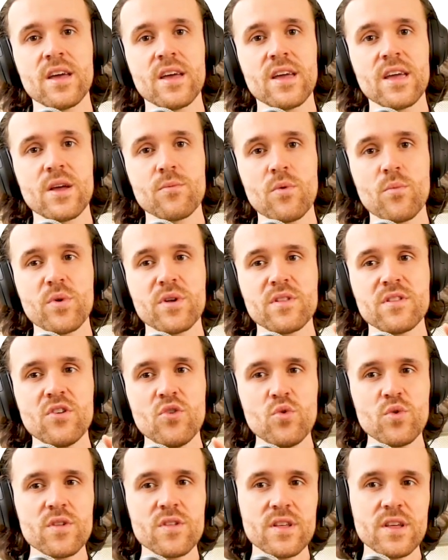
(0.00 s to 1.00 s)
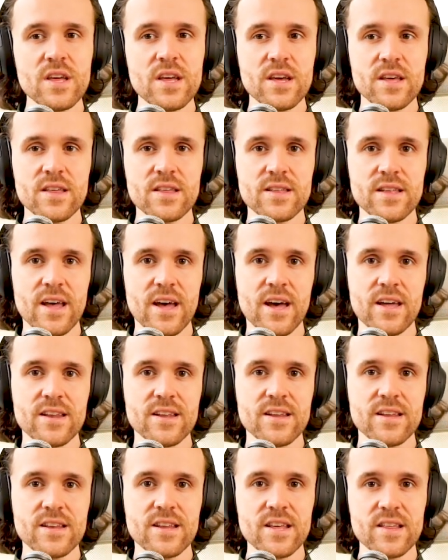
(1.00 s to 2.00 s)
and what we do see is that
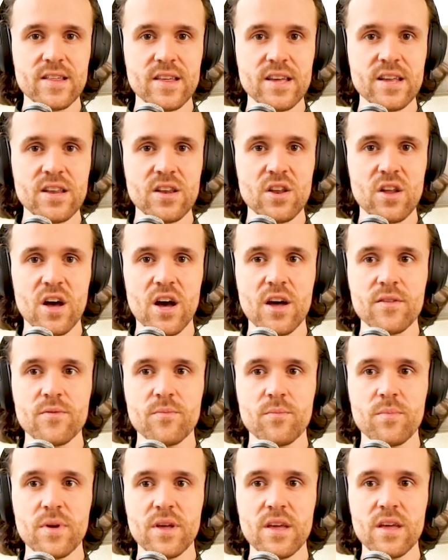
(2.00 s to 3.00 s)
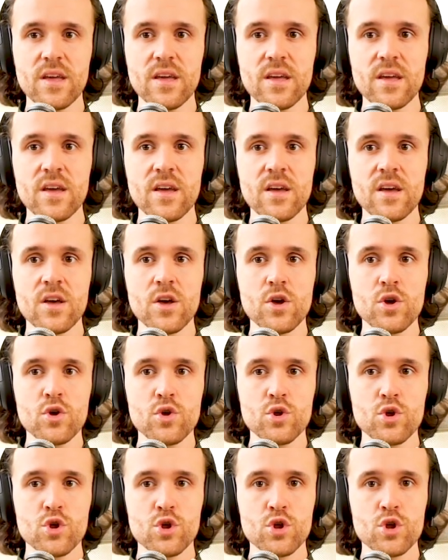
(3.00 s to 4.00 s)
this cannot be
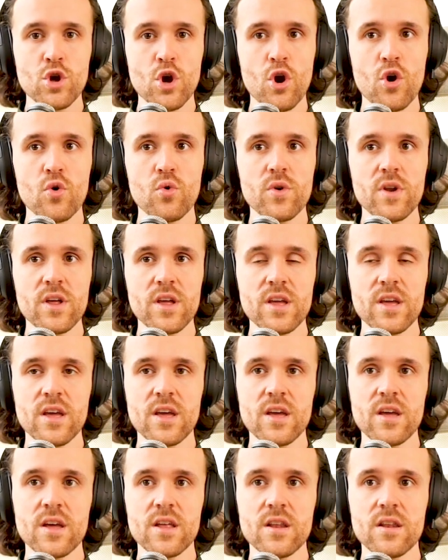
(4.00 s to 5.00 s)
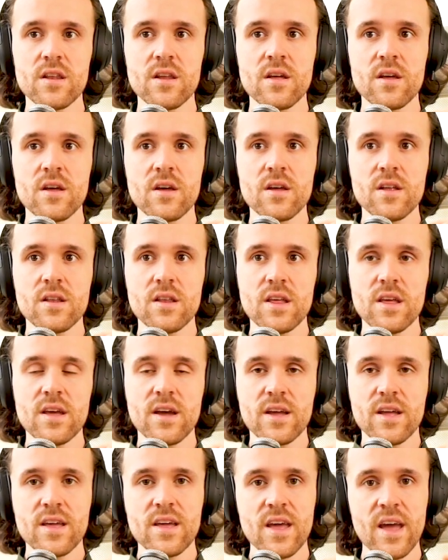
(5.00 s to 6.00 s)
shown in the
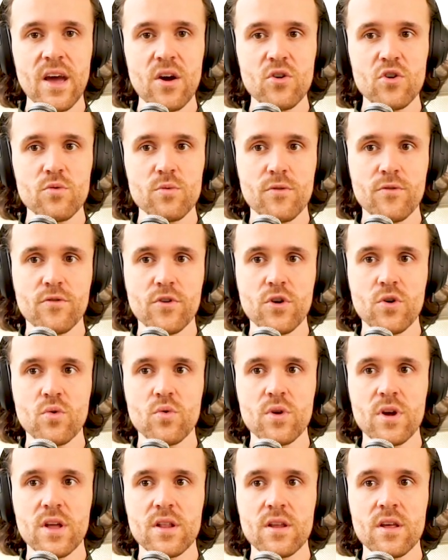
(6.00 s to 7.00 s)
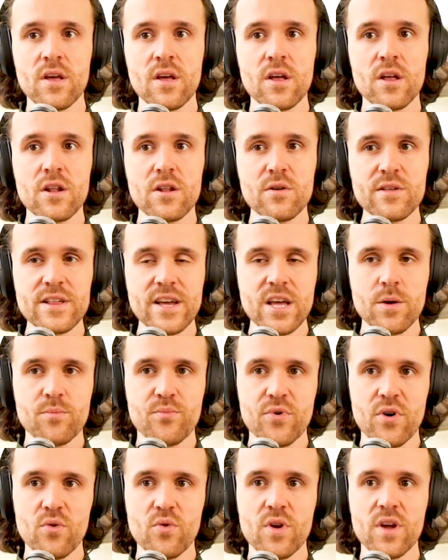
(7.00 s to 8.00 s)
account overview, it looks like a
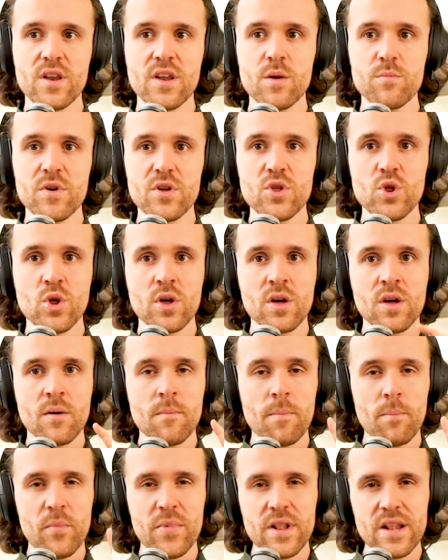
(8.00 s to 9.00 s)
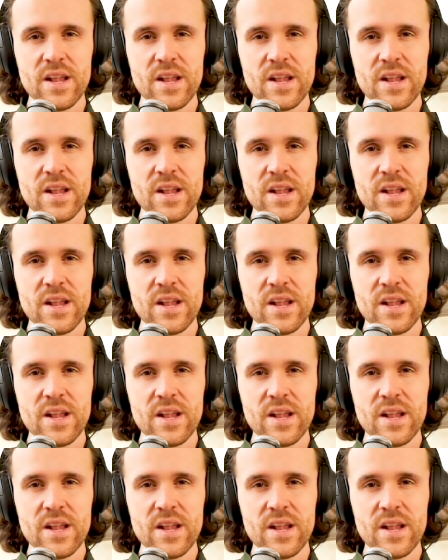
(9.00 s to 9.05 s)
broken image. But